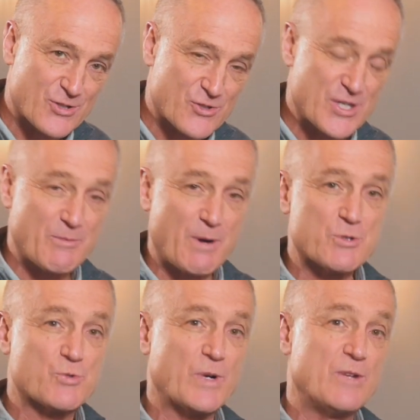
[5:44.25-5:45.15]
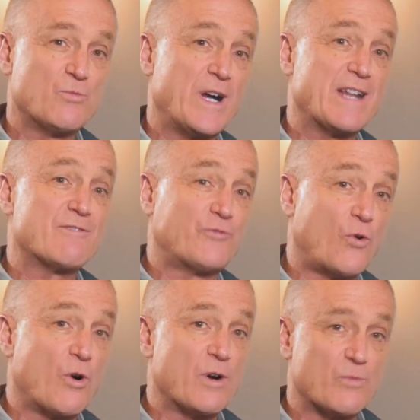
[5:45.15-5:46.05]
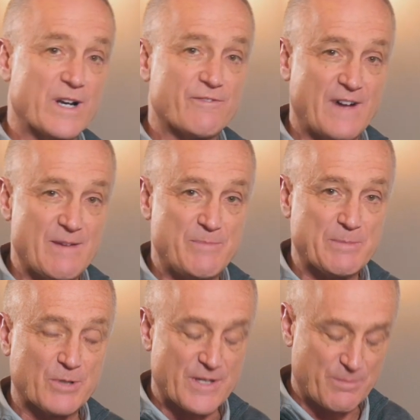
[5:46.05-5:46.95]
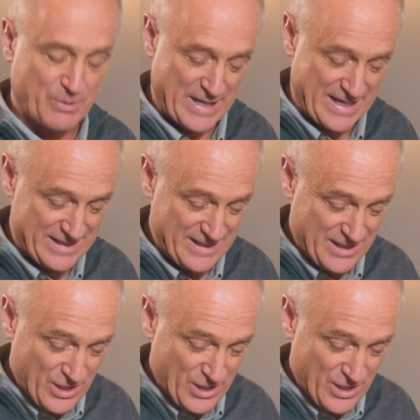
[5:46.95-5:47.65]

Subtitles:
so somewhere between 1 in 4 and 1 in 5 people on the planet